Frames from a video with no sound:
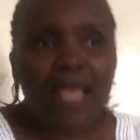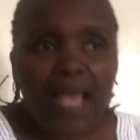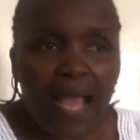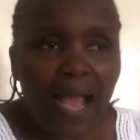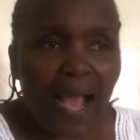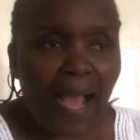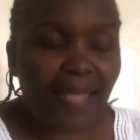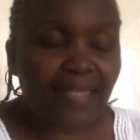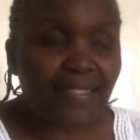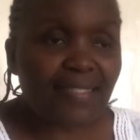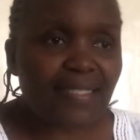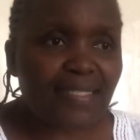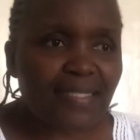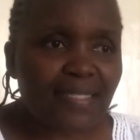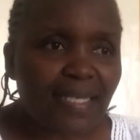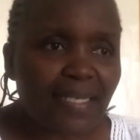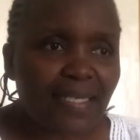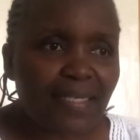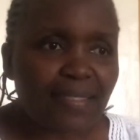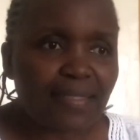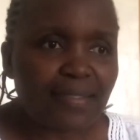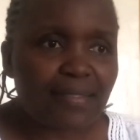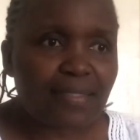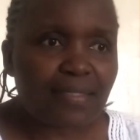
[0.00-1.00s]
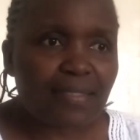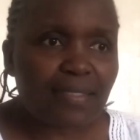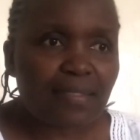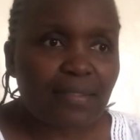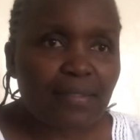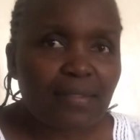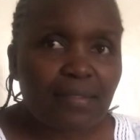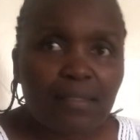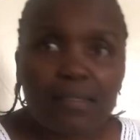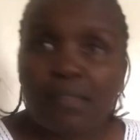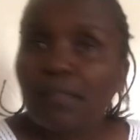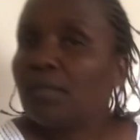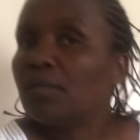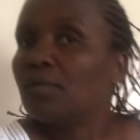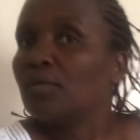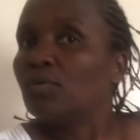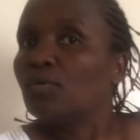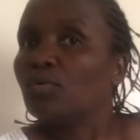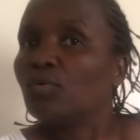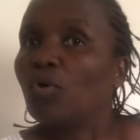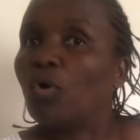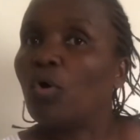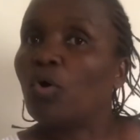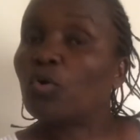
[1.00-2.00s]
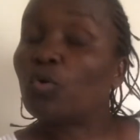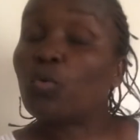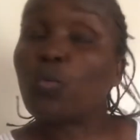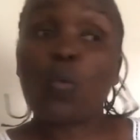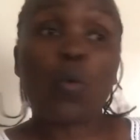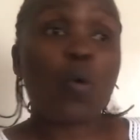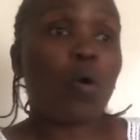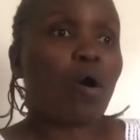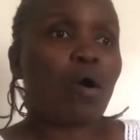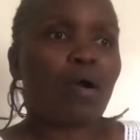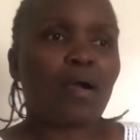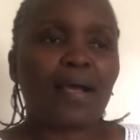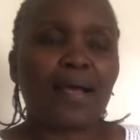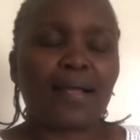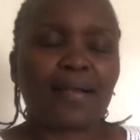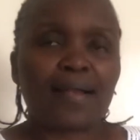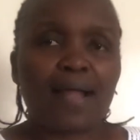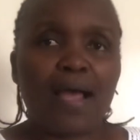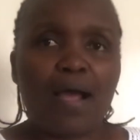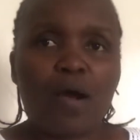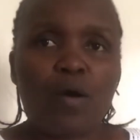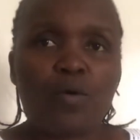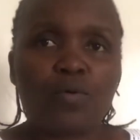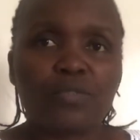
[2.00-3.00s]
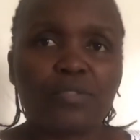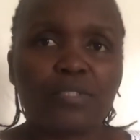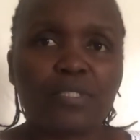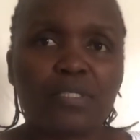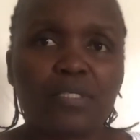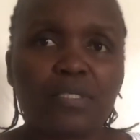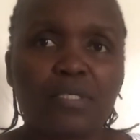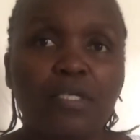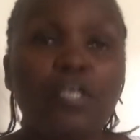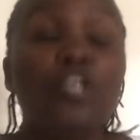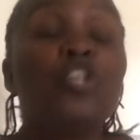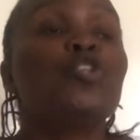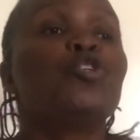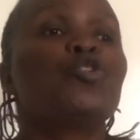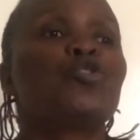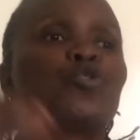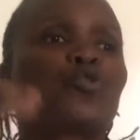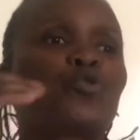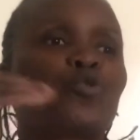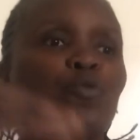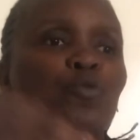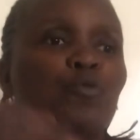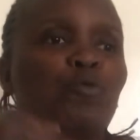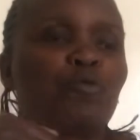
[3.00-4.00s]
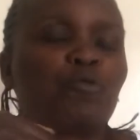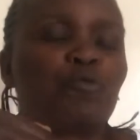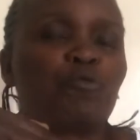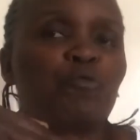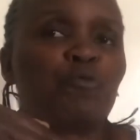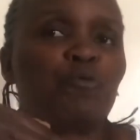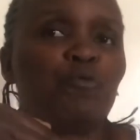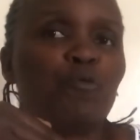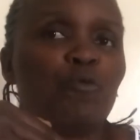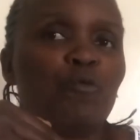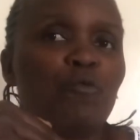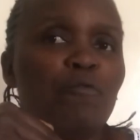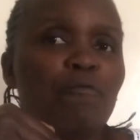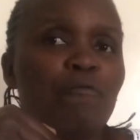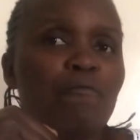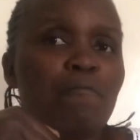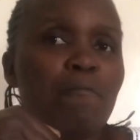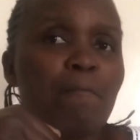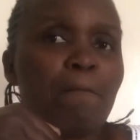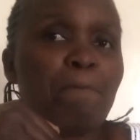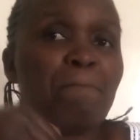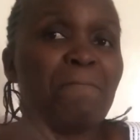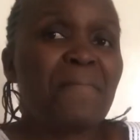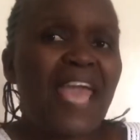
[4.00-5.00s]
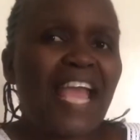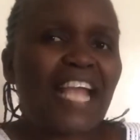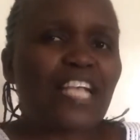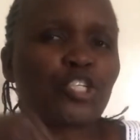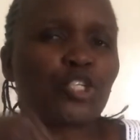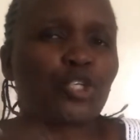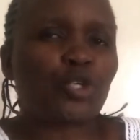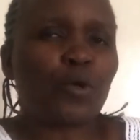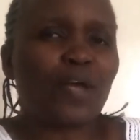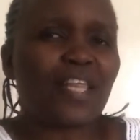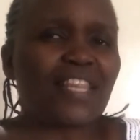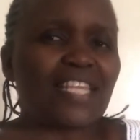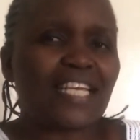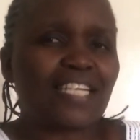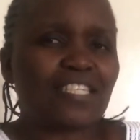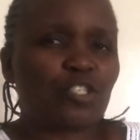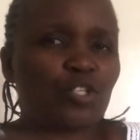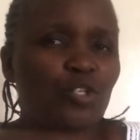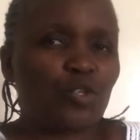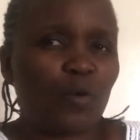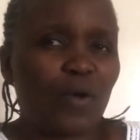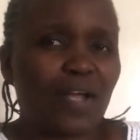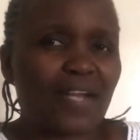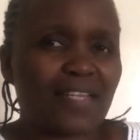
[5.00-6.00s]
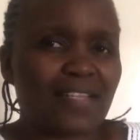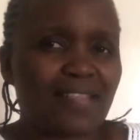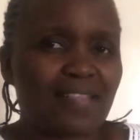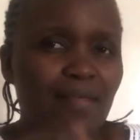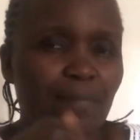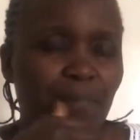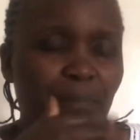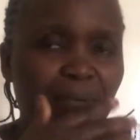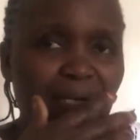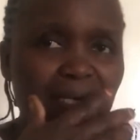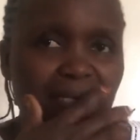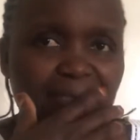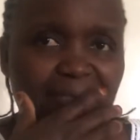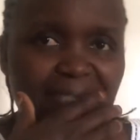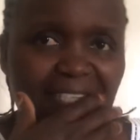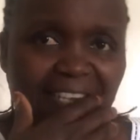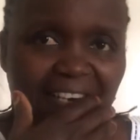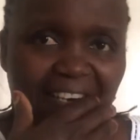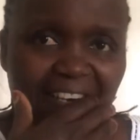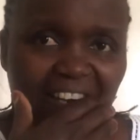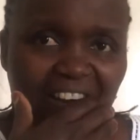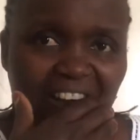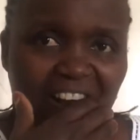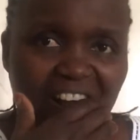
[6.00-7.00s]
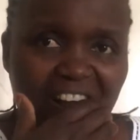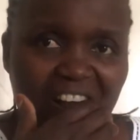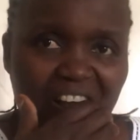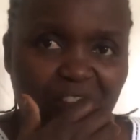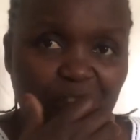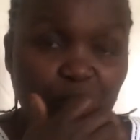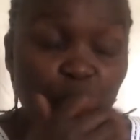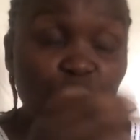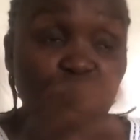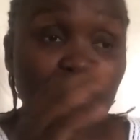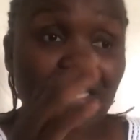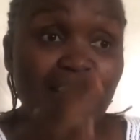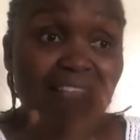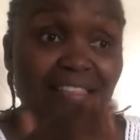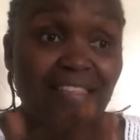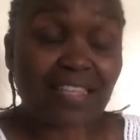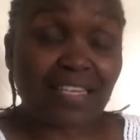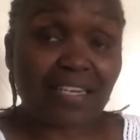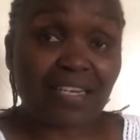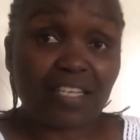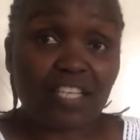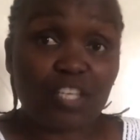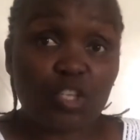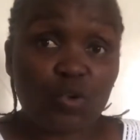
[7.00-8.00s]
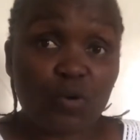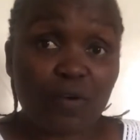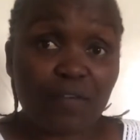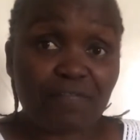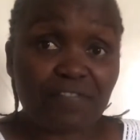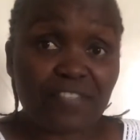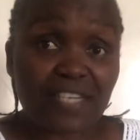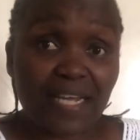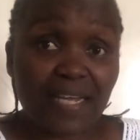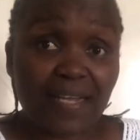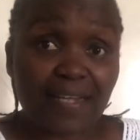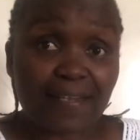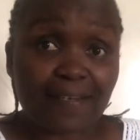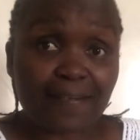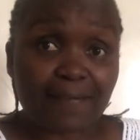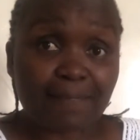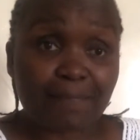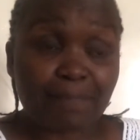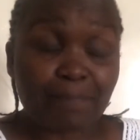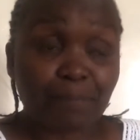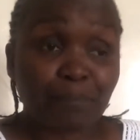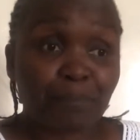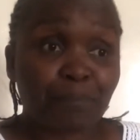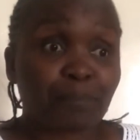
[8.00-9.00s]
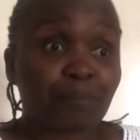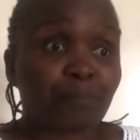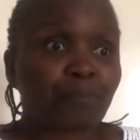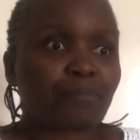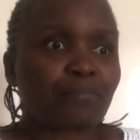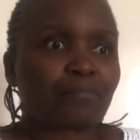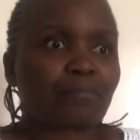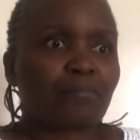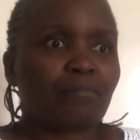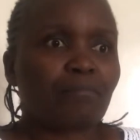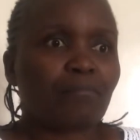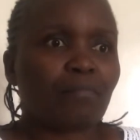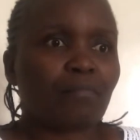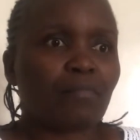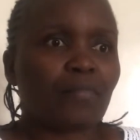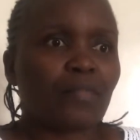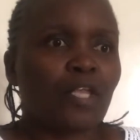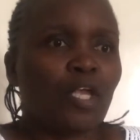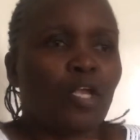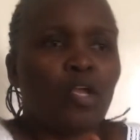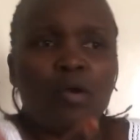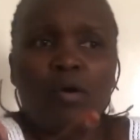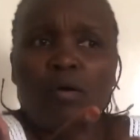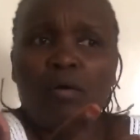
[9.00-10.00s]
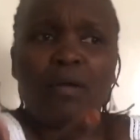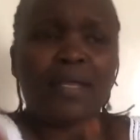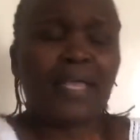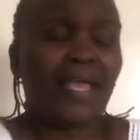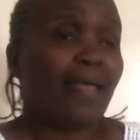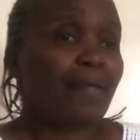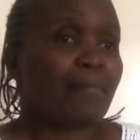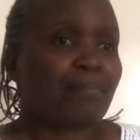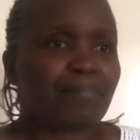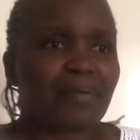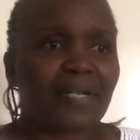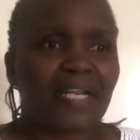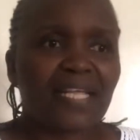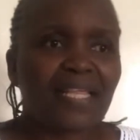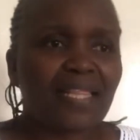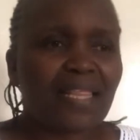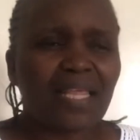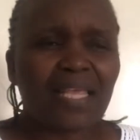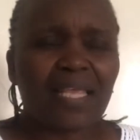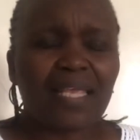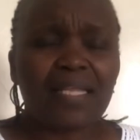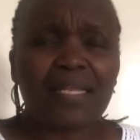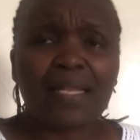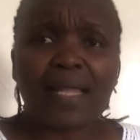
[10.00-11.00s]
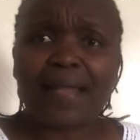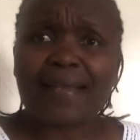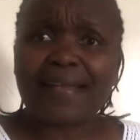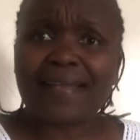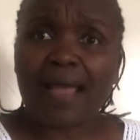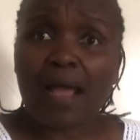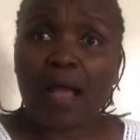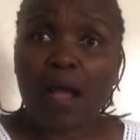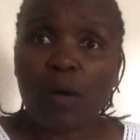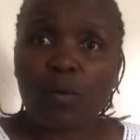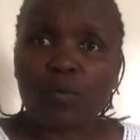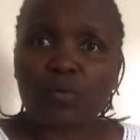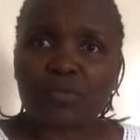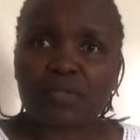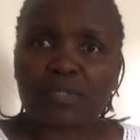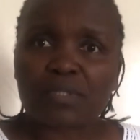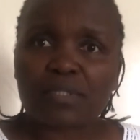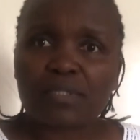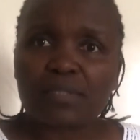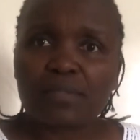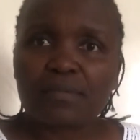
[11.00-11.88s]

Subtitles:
and sit or walk around to make sure that you are in the present. Those are 3 you have done. Okay, breathe in and out.